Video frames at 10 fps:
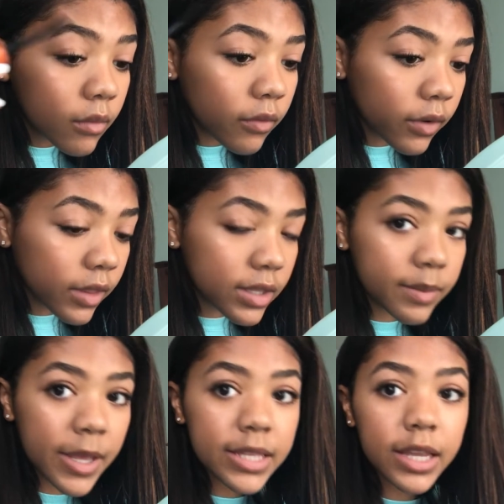For this
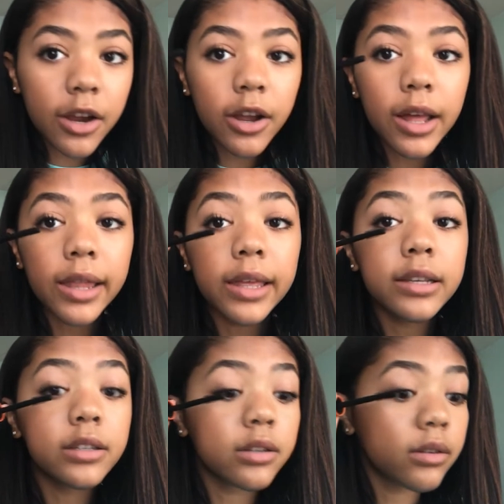mascara, I
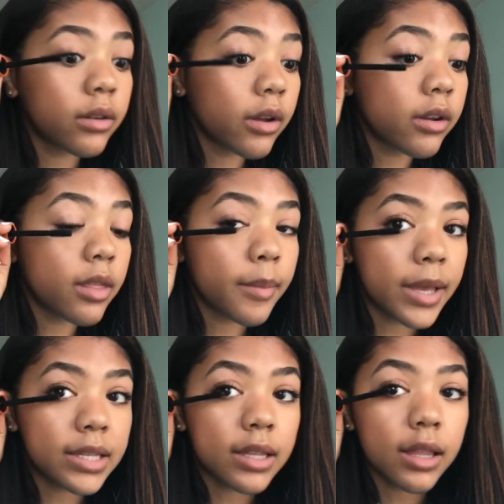like to go to the
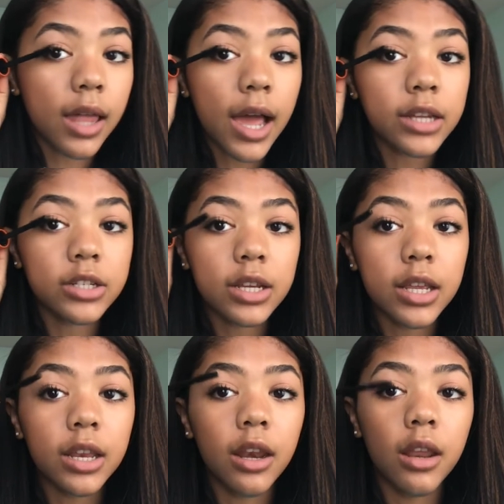base of the lash
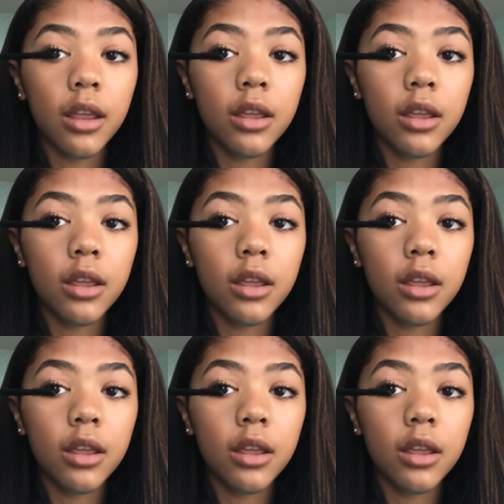and